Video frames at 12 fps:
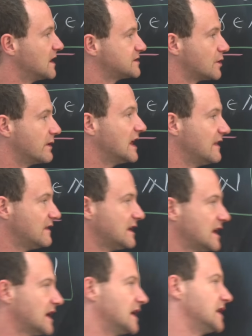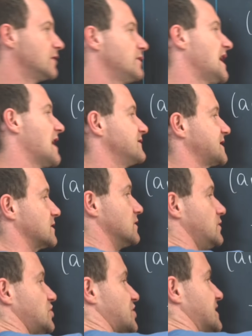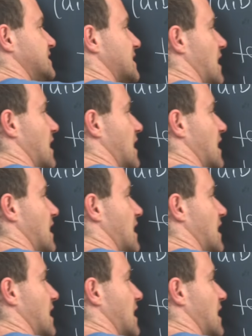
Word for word: So in the end, we have solutions